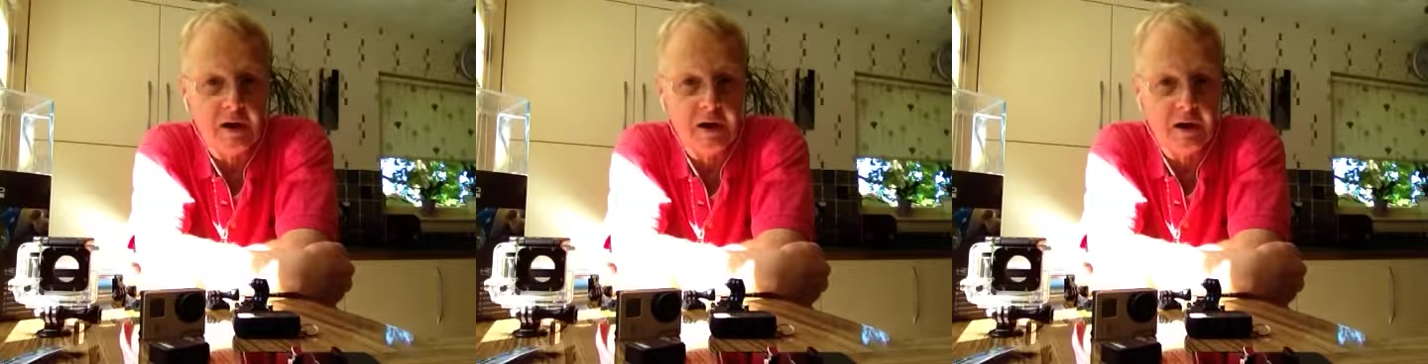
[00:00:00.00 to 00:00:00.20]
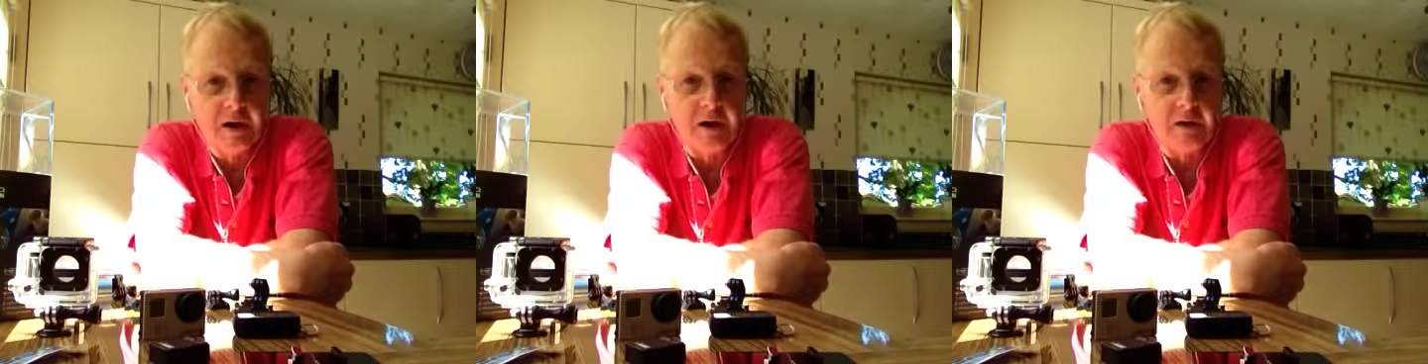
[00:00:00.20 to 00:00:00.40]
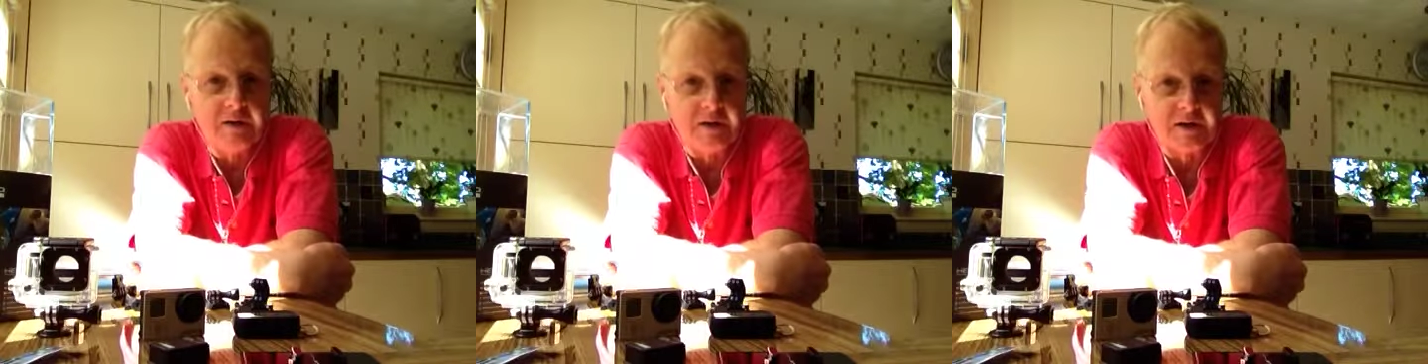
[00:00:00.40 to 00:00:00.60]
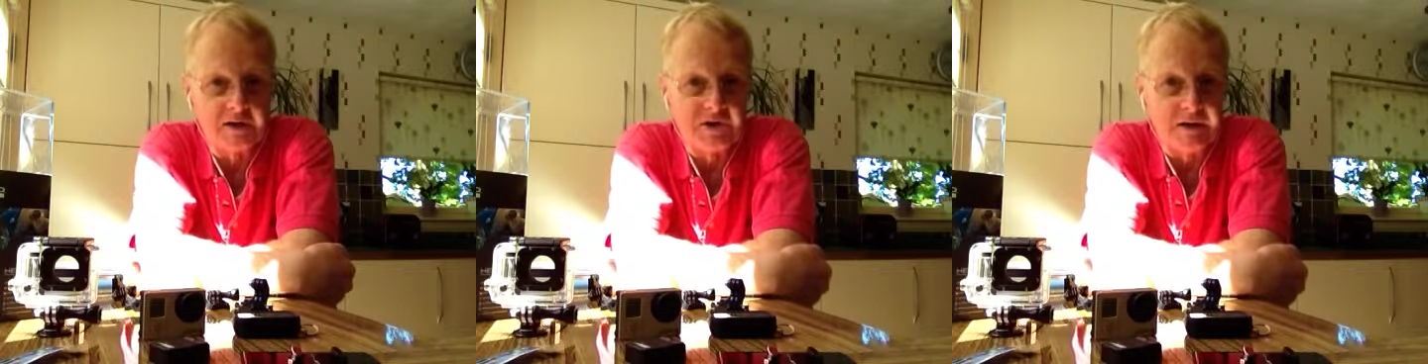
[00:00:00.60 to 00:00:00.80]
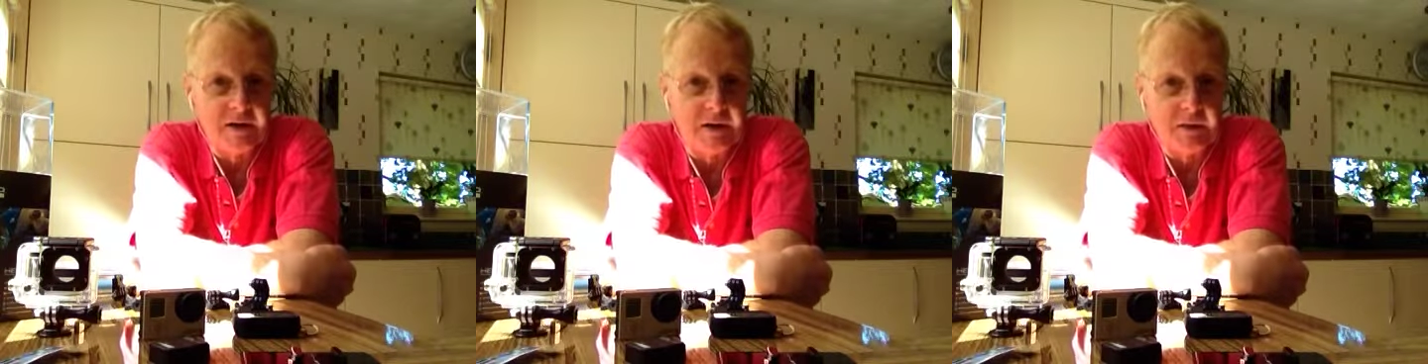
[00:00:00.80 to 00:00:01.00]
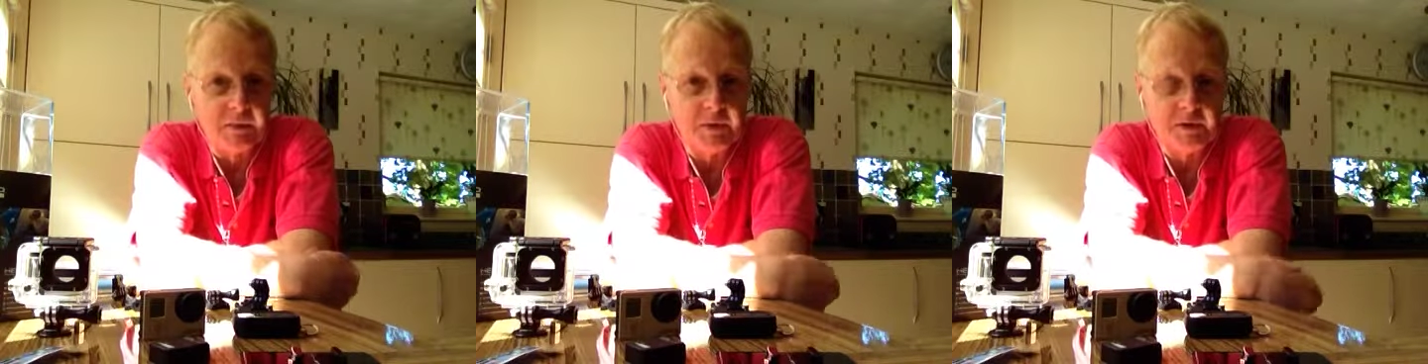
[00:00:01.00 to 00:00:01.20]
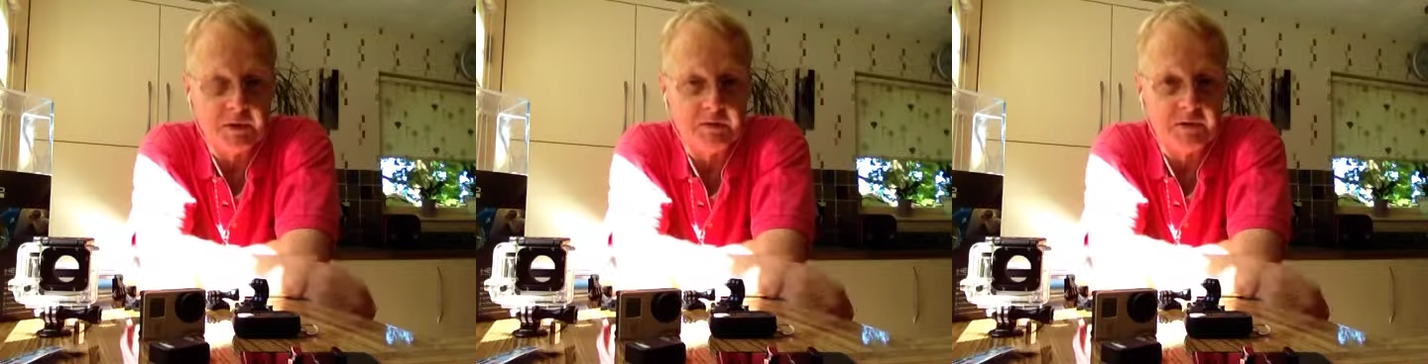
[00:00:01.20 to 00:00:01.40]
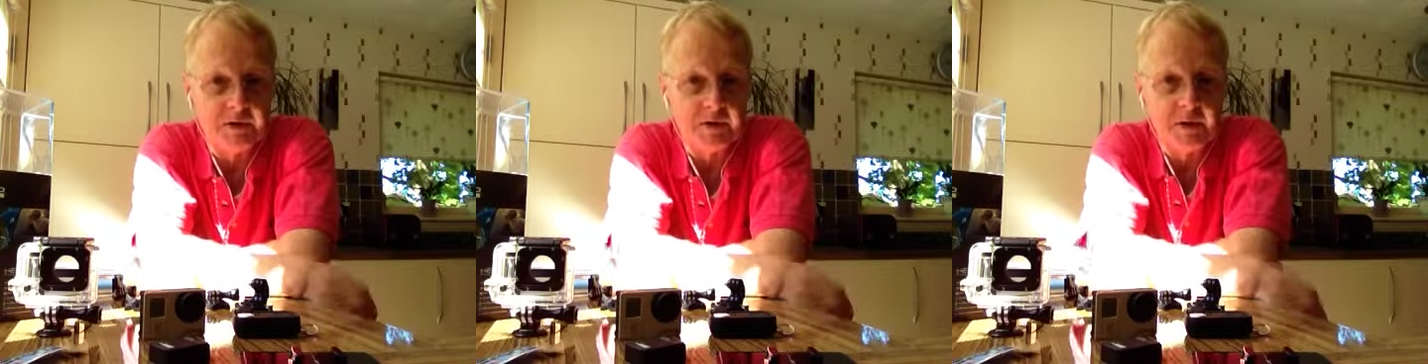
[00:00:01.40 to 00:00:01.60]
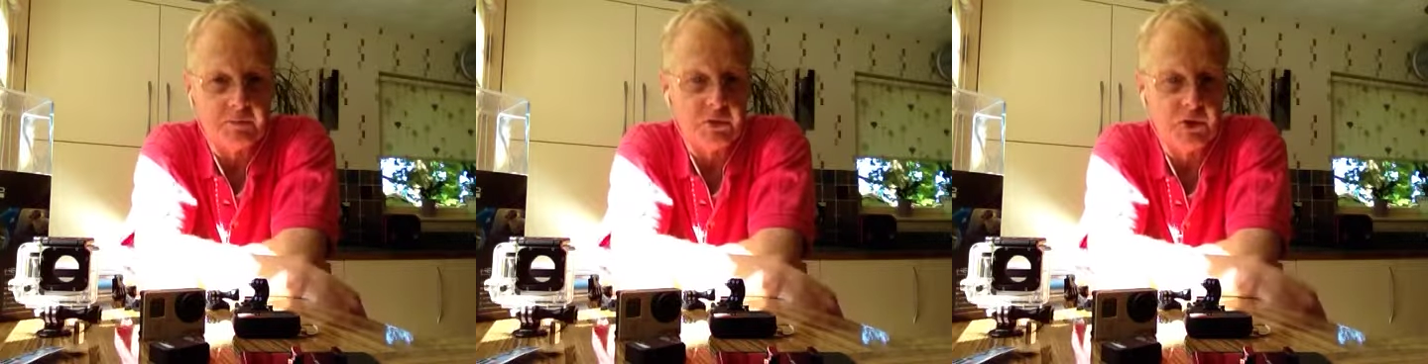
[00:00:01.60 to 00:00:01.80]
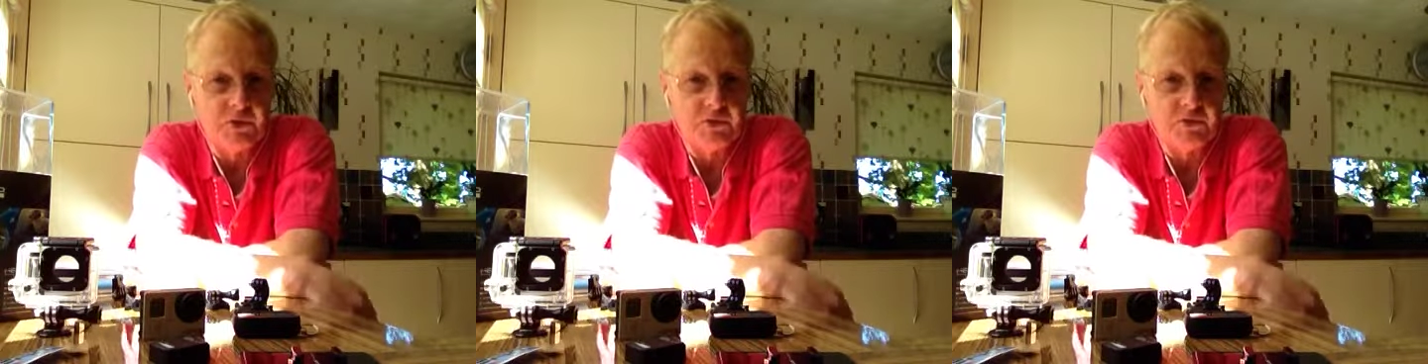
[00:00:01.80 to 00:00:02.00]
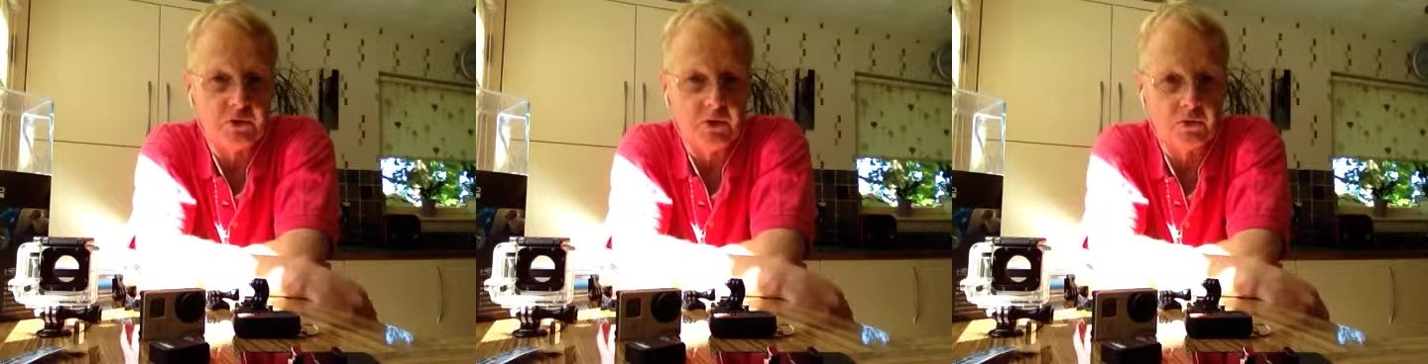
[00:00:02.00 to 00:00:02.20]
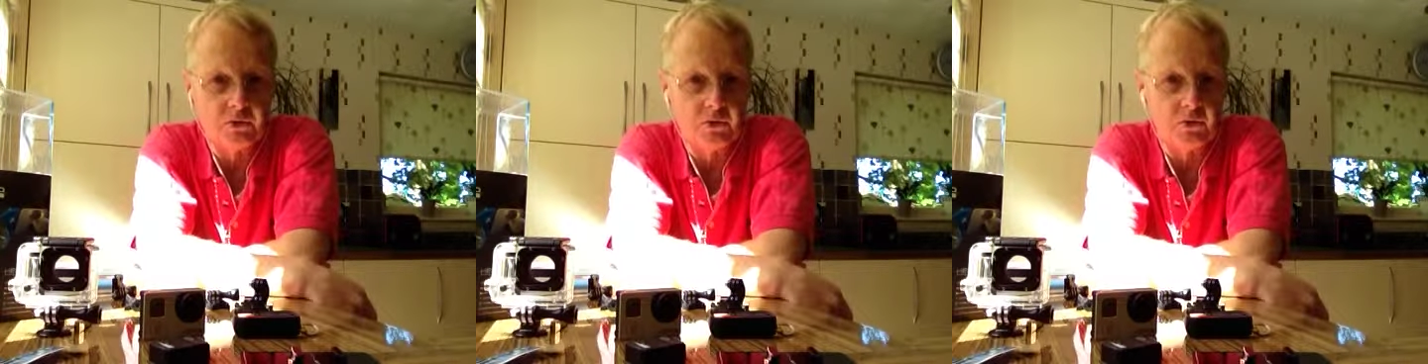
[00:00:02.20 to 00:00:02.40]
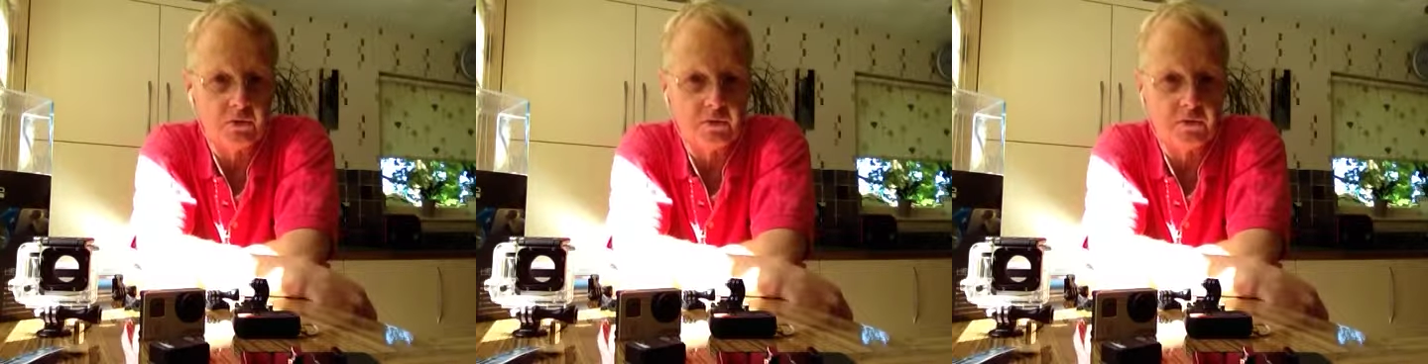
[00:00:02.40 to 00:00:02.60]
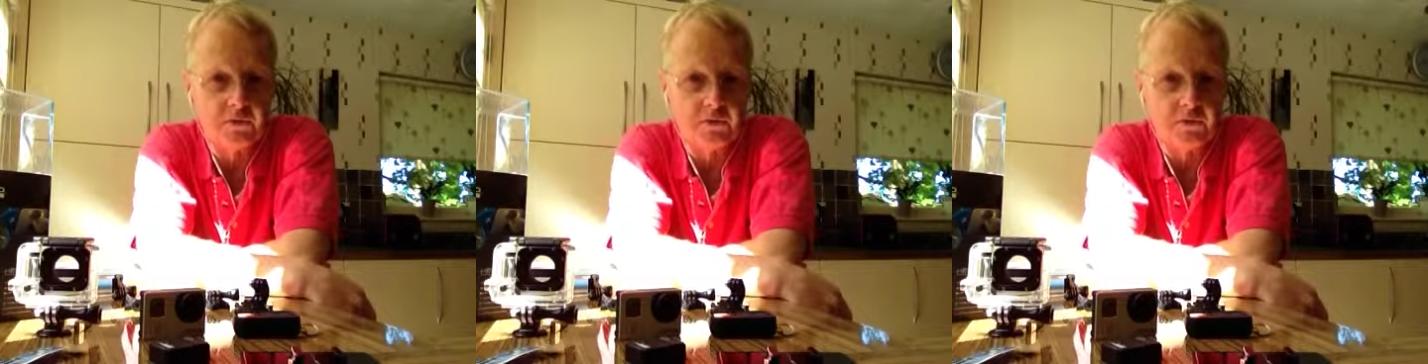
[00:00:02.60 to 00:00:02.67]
There is an app, a free app you can download